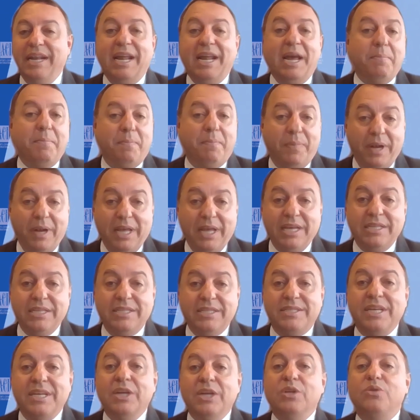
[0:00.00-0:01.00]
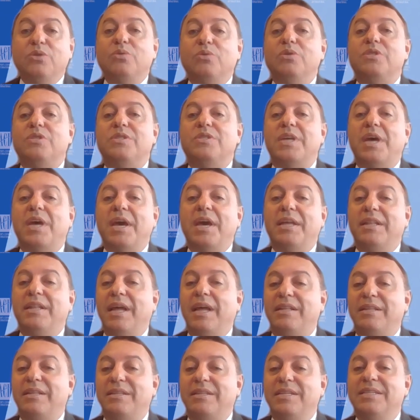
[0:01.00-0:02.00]
and I'm pleased to say
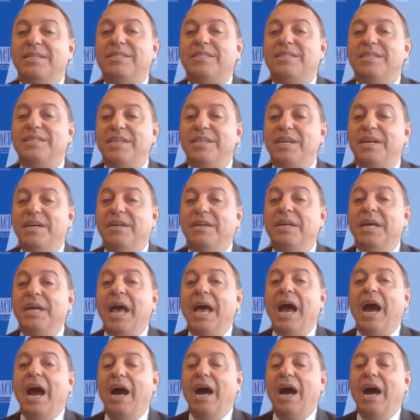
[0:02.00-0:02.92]
that this year